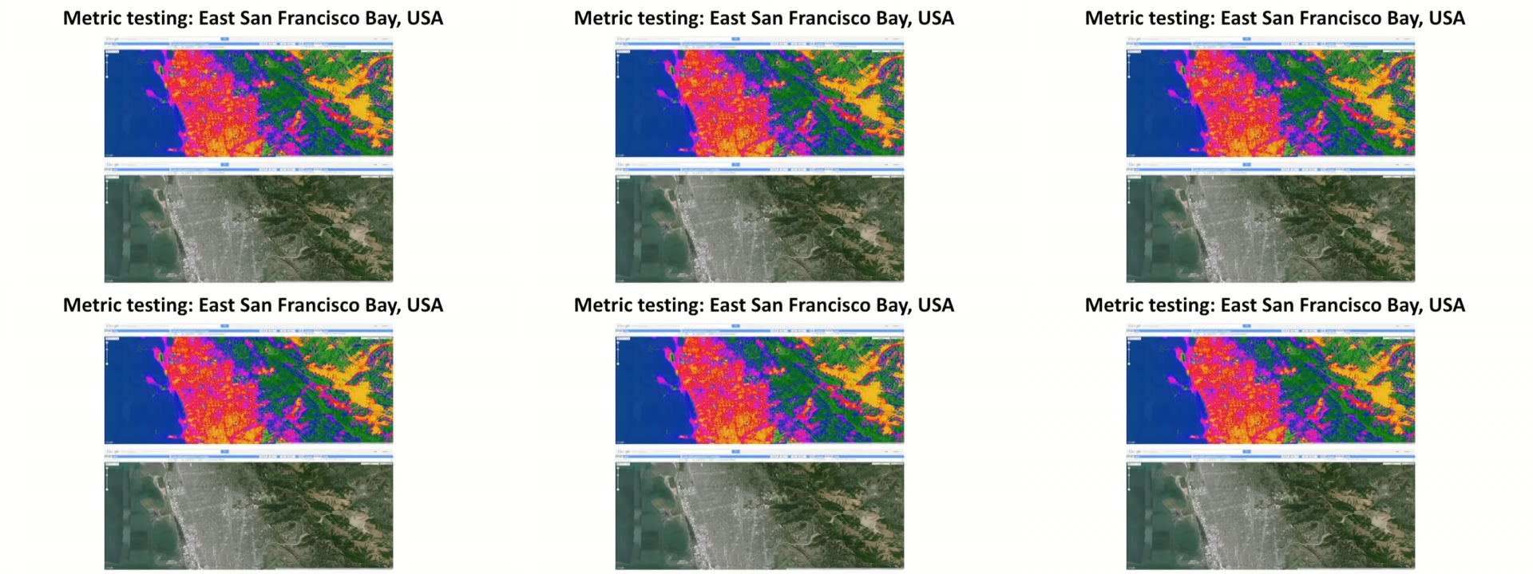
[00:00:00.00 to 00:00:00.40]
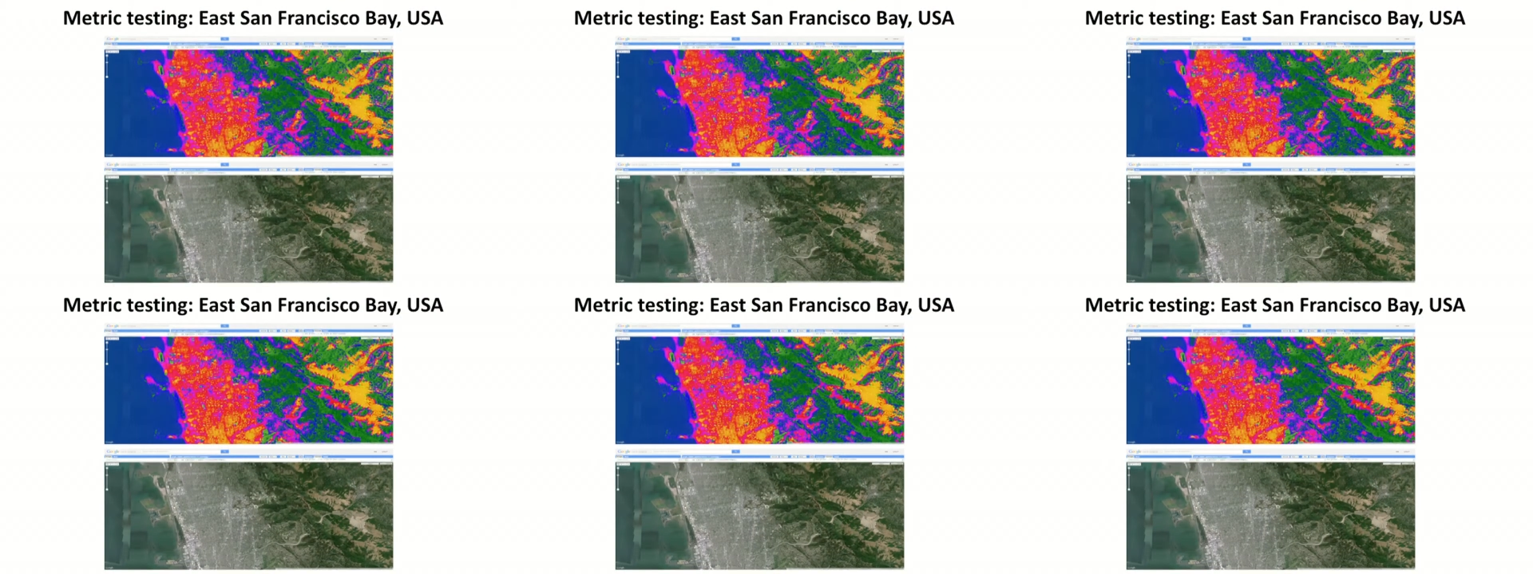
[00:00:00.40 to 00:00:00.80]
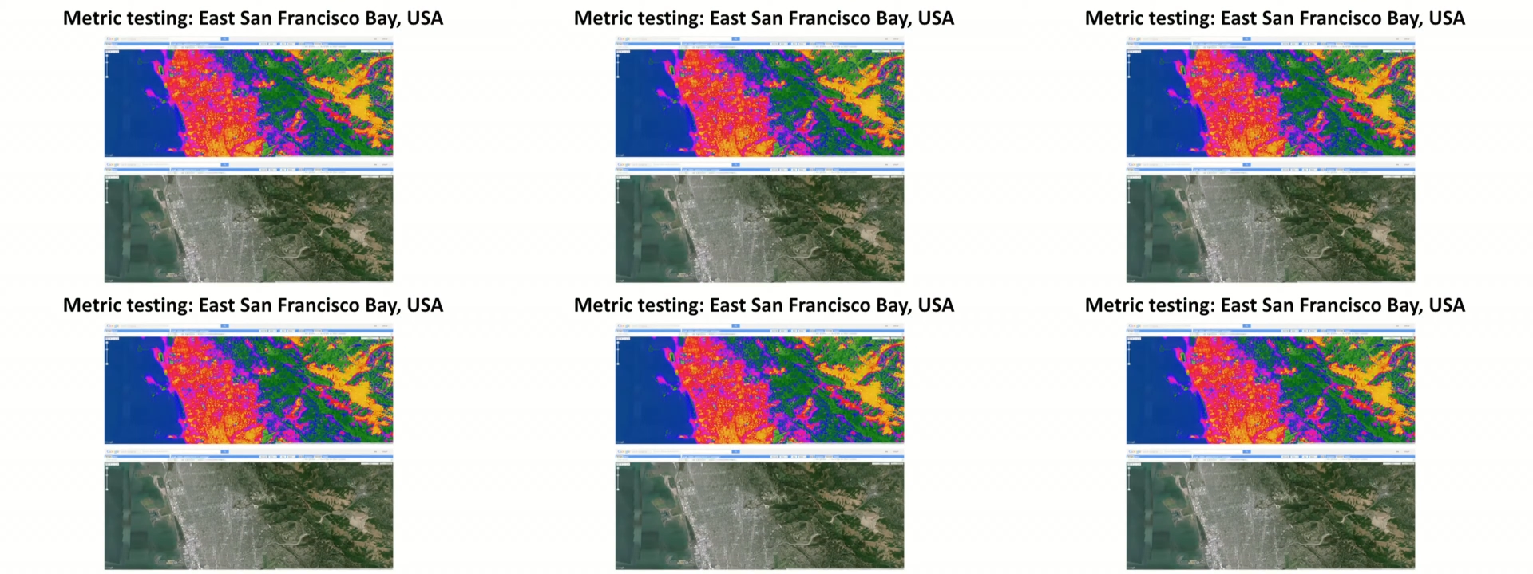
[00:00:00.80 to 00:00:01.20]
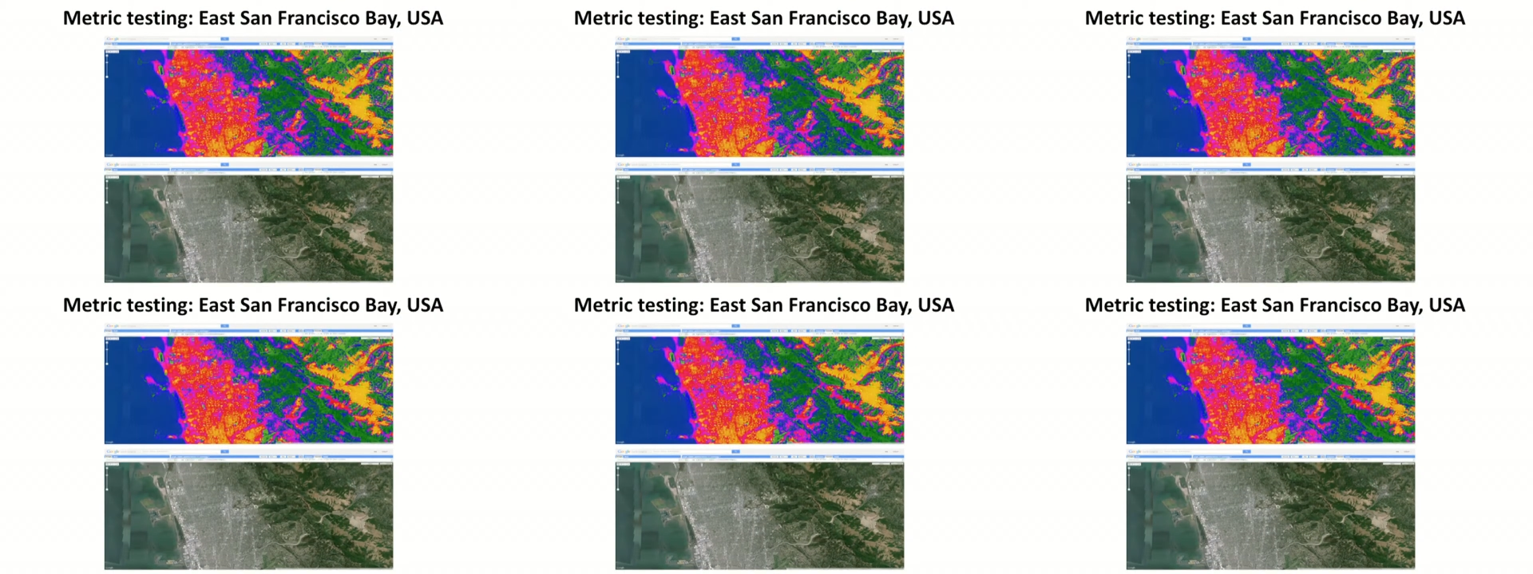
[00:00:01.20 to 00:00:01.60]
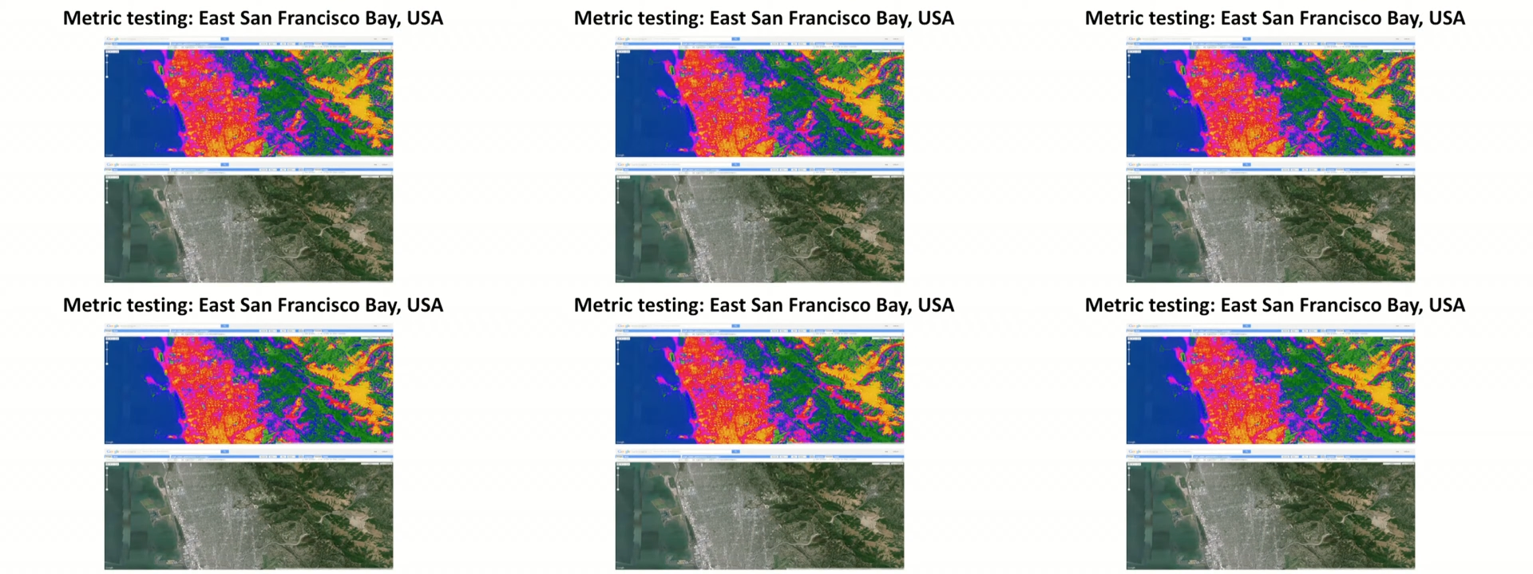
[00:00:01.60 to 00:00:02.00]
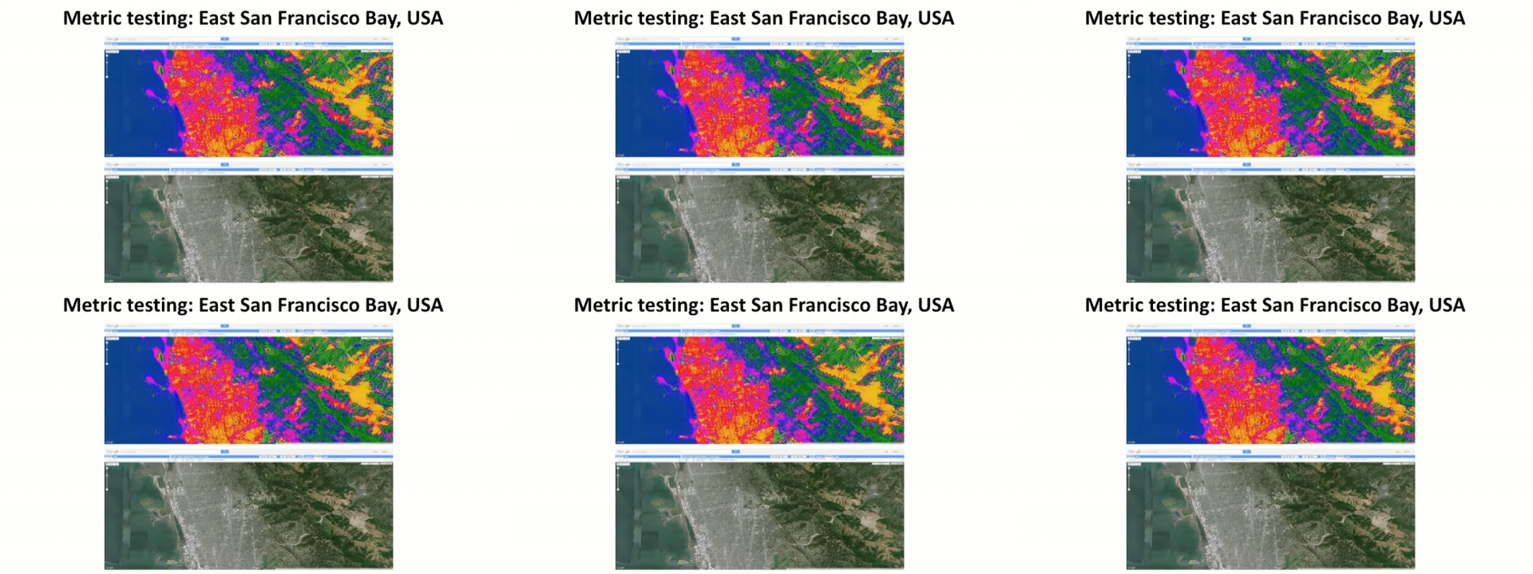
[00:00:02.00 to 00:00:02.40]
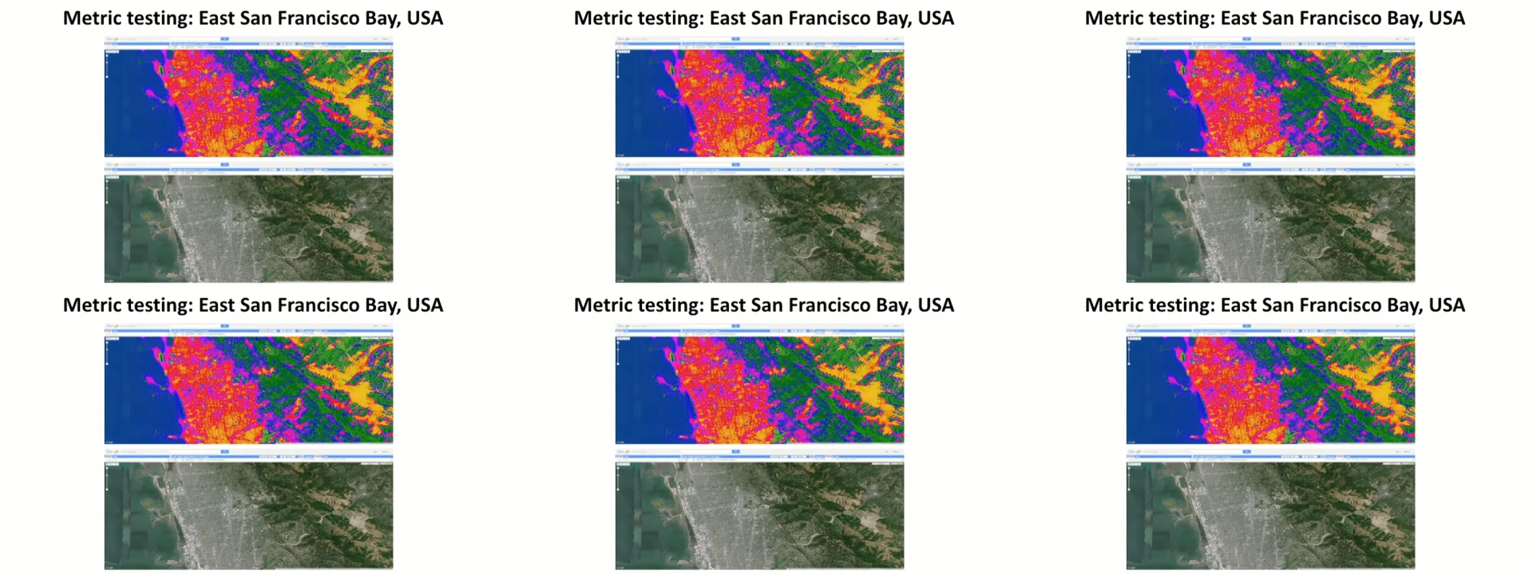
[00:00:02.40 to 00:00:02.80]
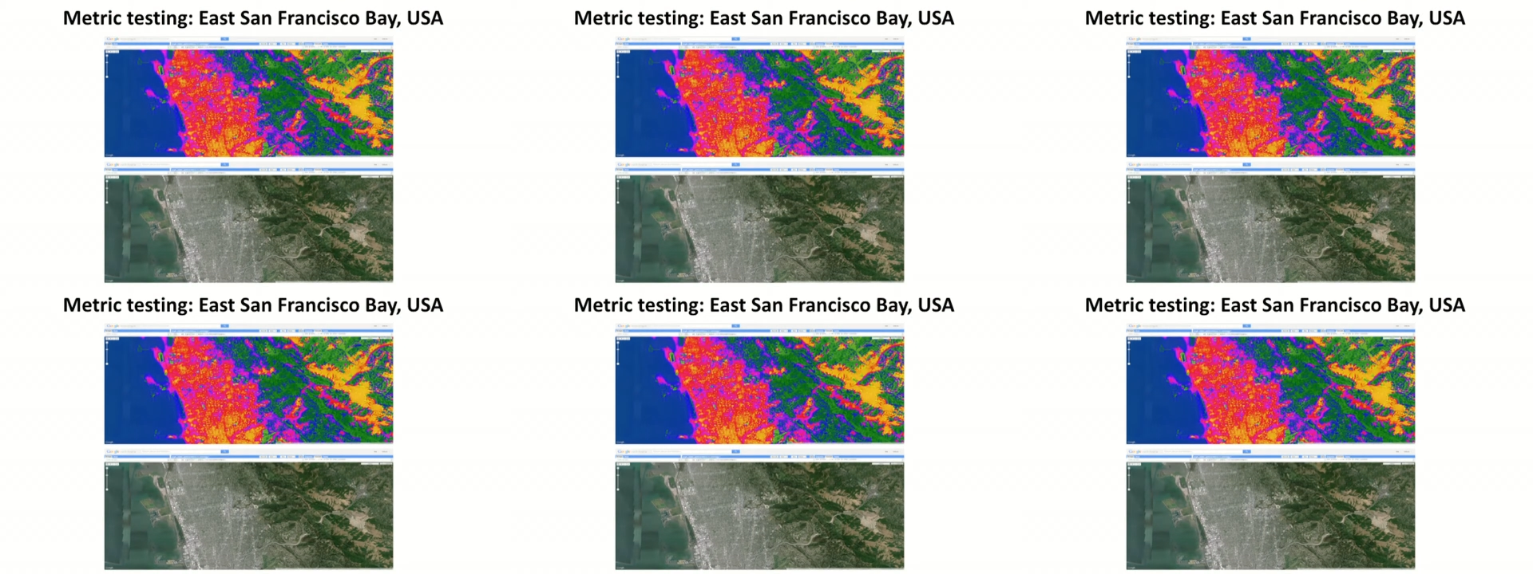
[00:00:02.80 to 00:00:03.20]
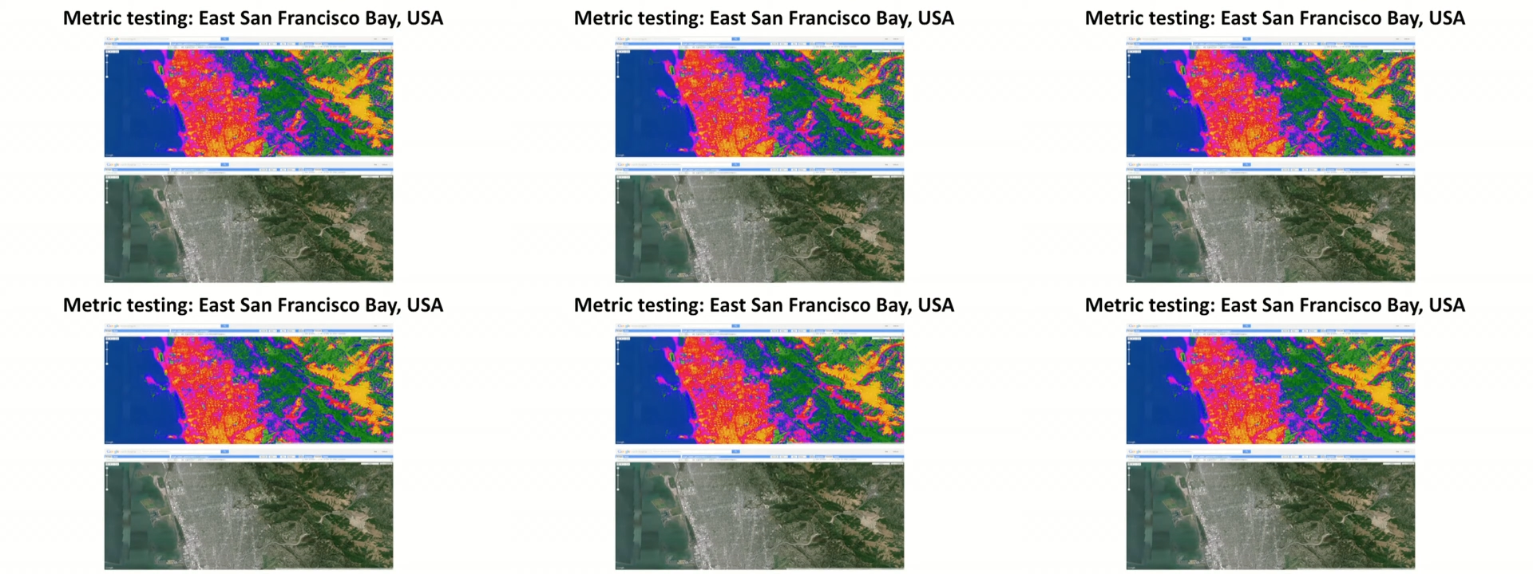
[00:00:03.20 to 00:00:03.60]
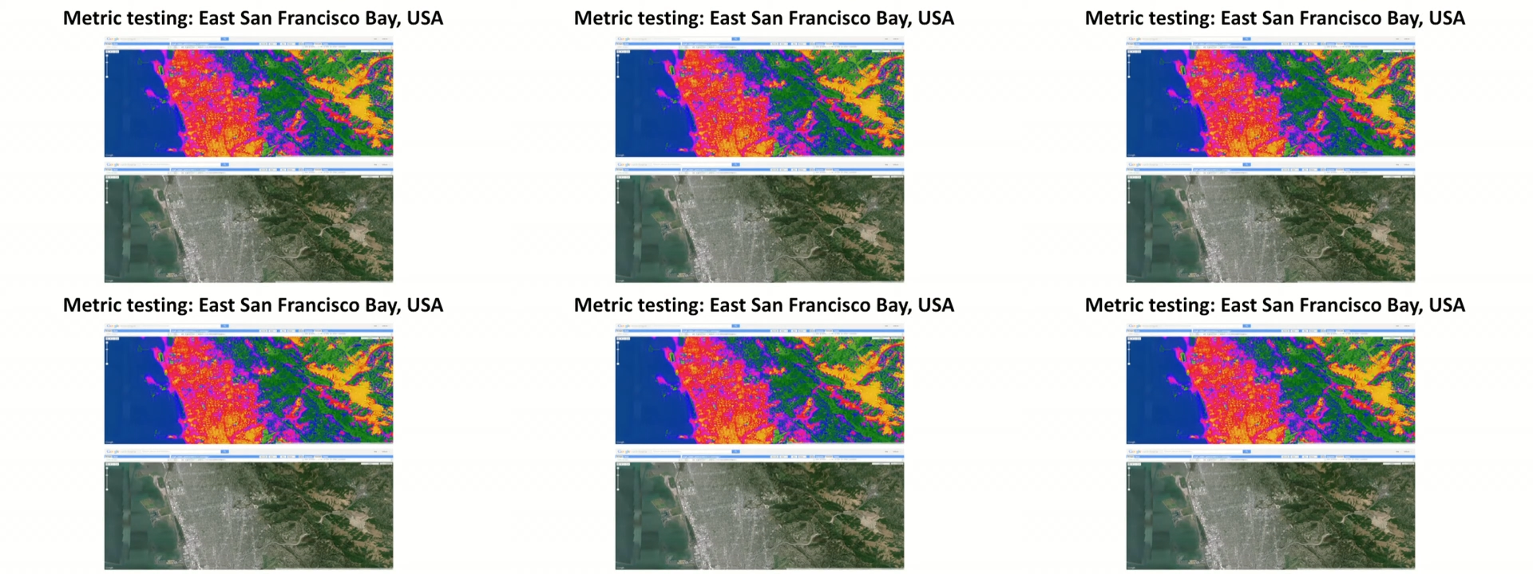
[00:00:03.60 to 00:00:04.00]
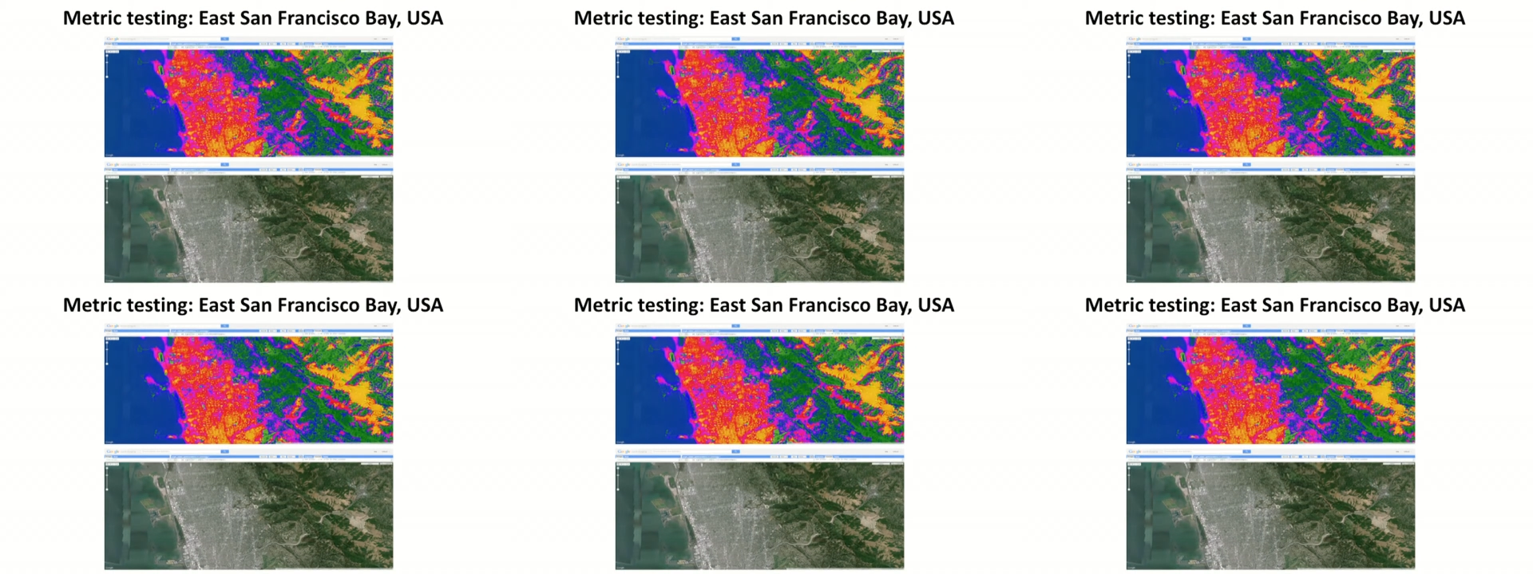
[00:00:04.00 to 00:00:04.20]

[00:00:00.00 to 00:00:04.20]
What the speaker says: Nobody's mouth can be seen.